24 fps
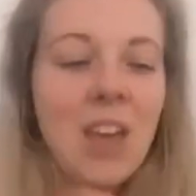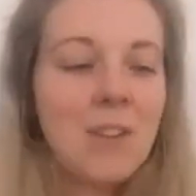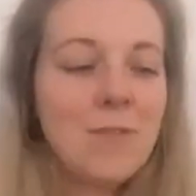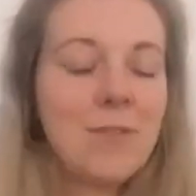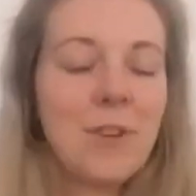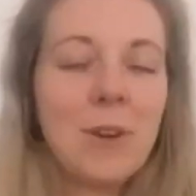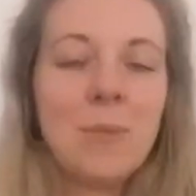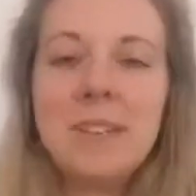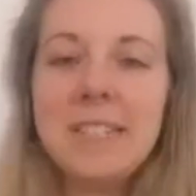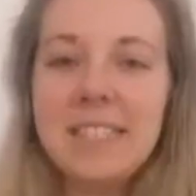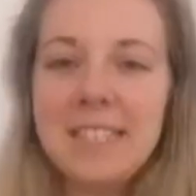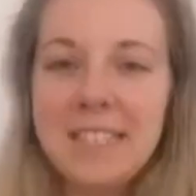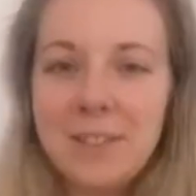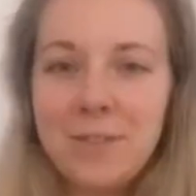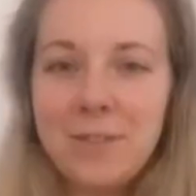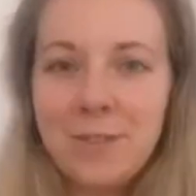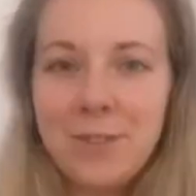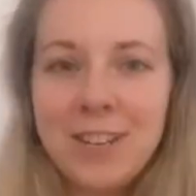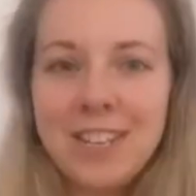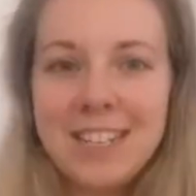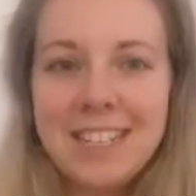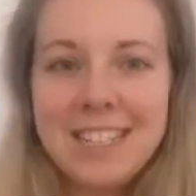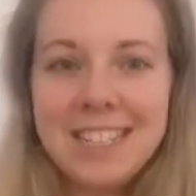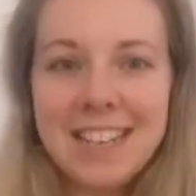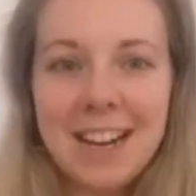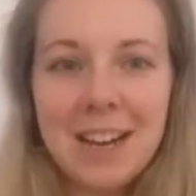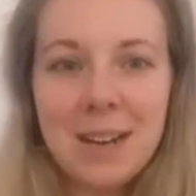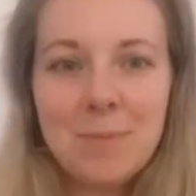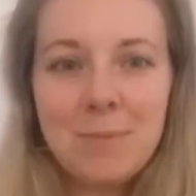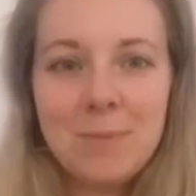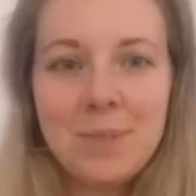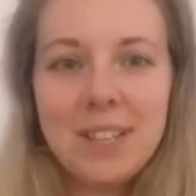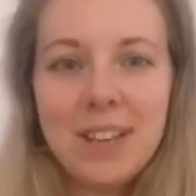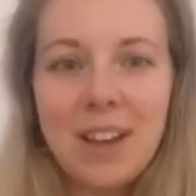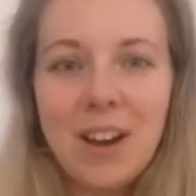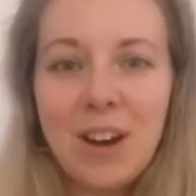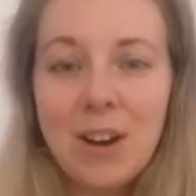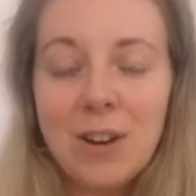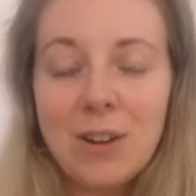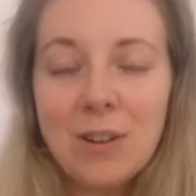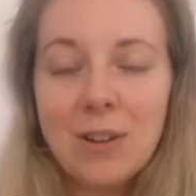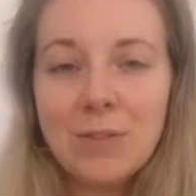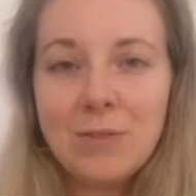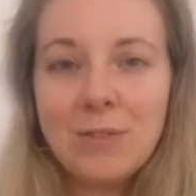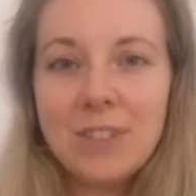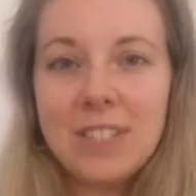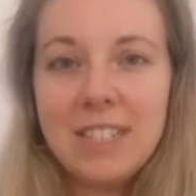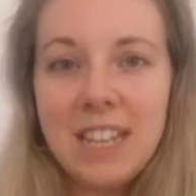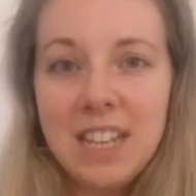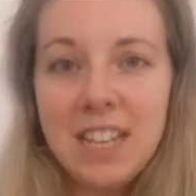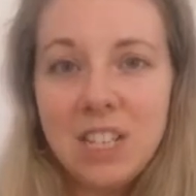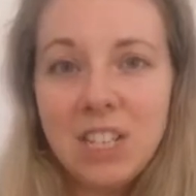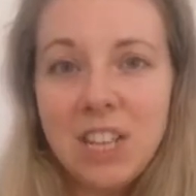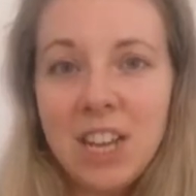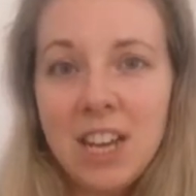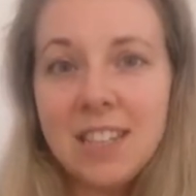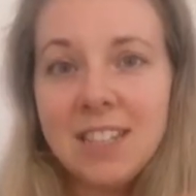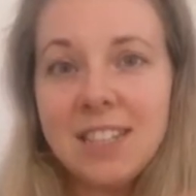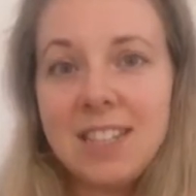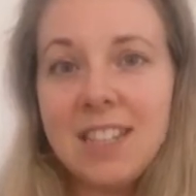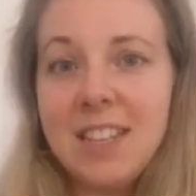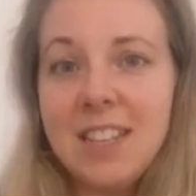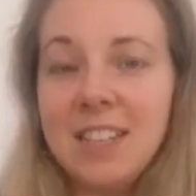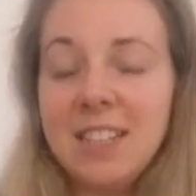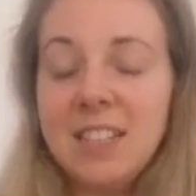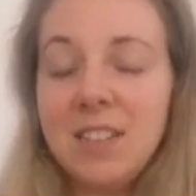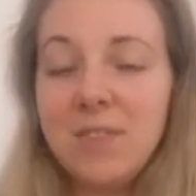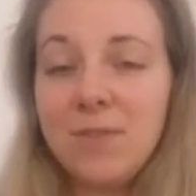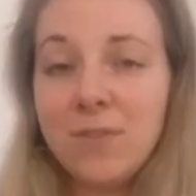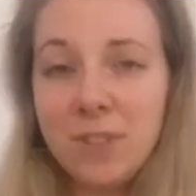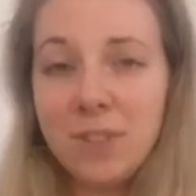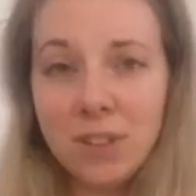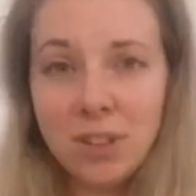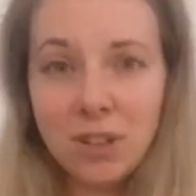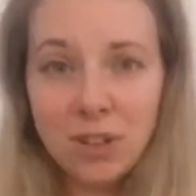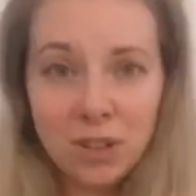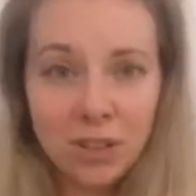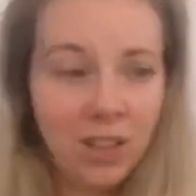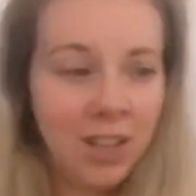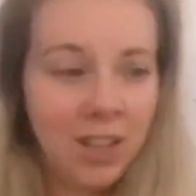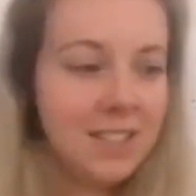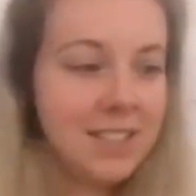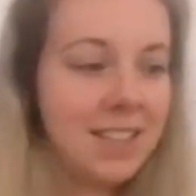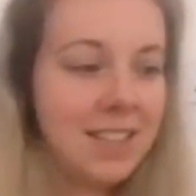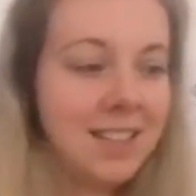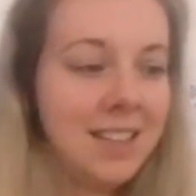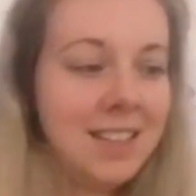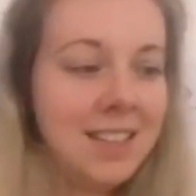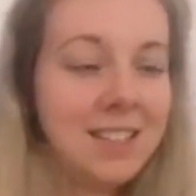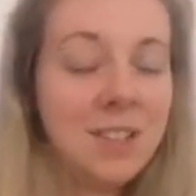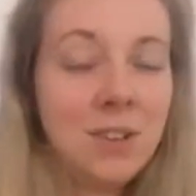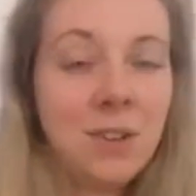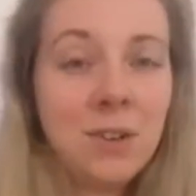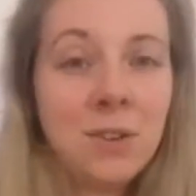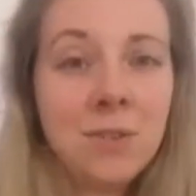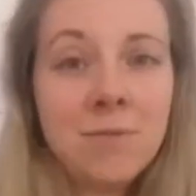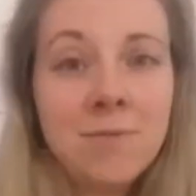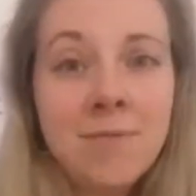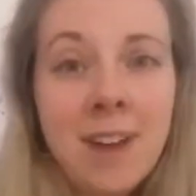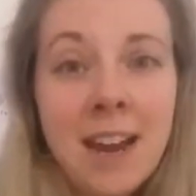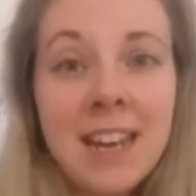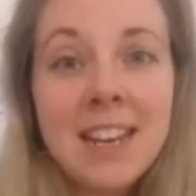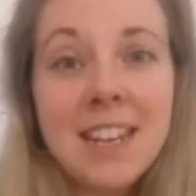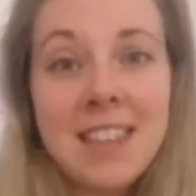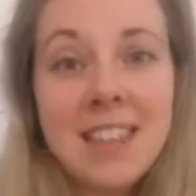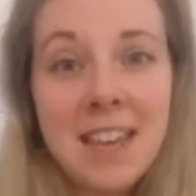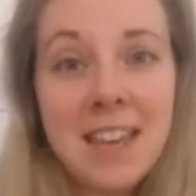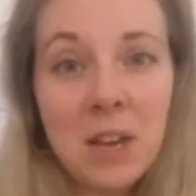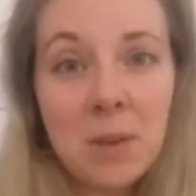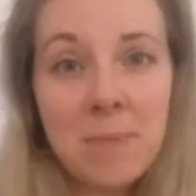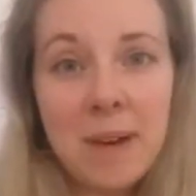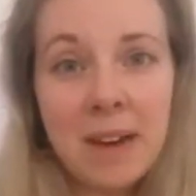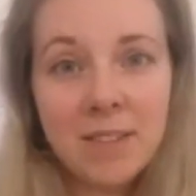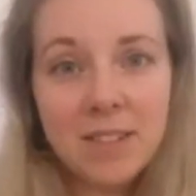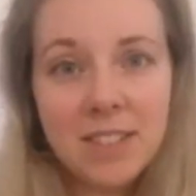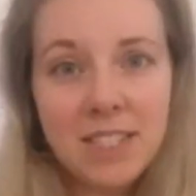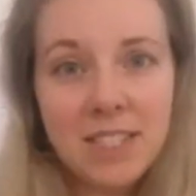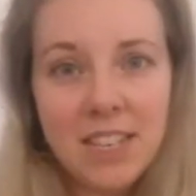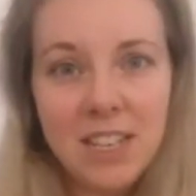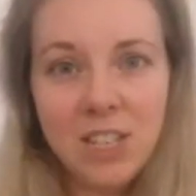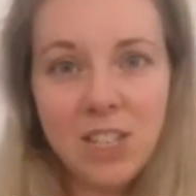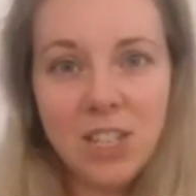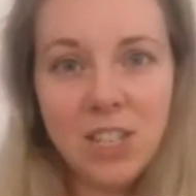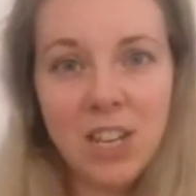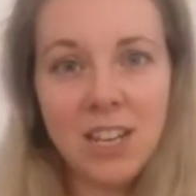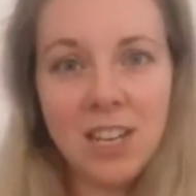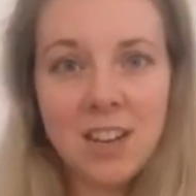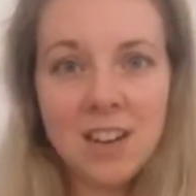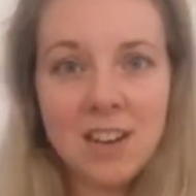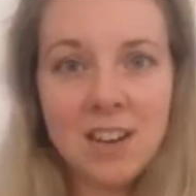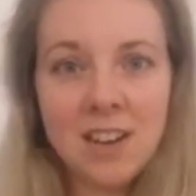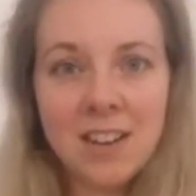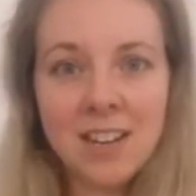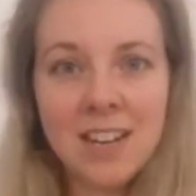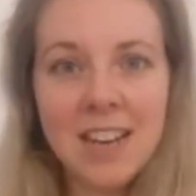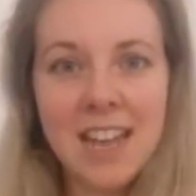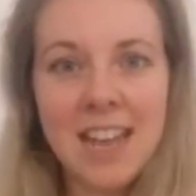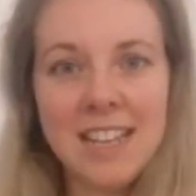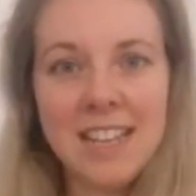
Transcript: from different types of t-shirts in different colours, and that's the great thing about t-shirt yarn,